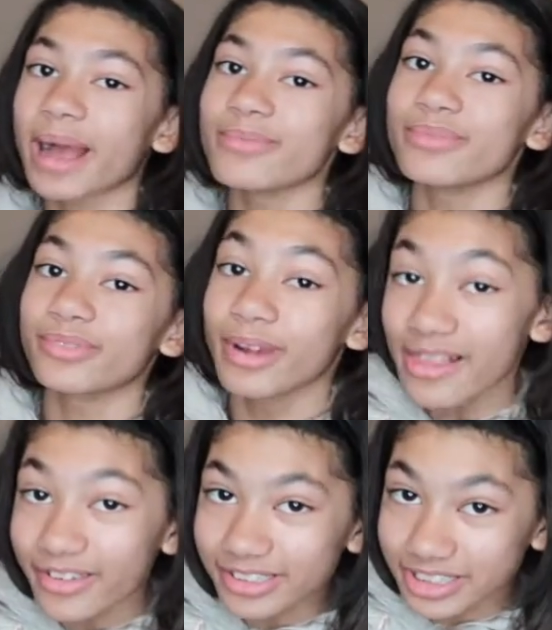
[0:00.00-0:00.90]
my
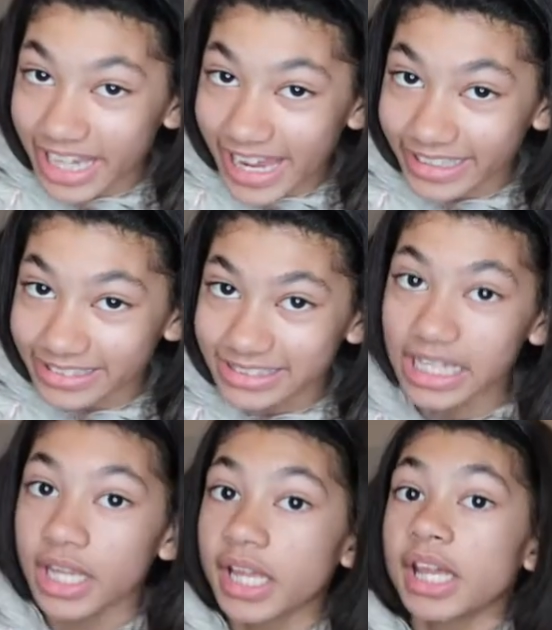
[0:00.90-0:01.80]
brother's case
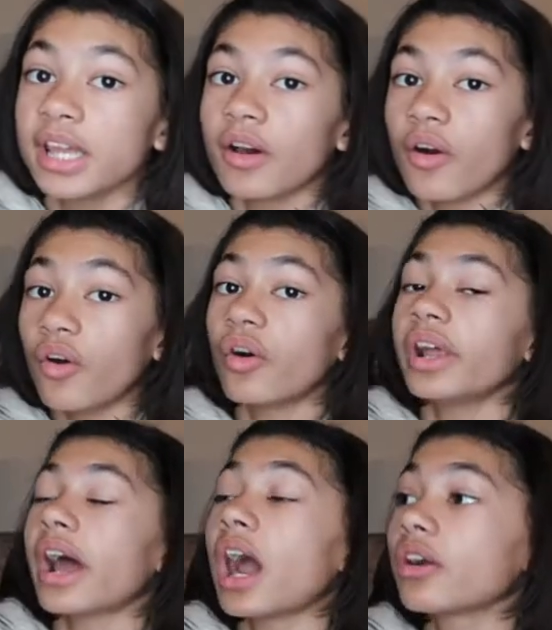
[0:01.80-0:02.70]

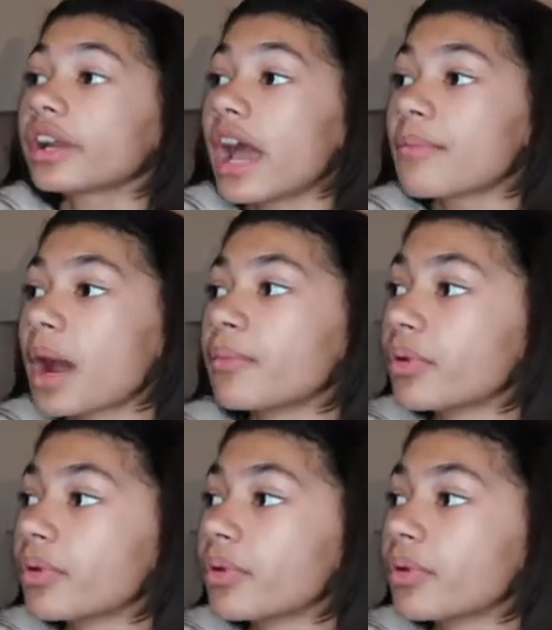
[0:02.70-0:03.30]
on. I already have my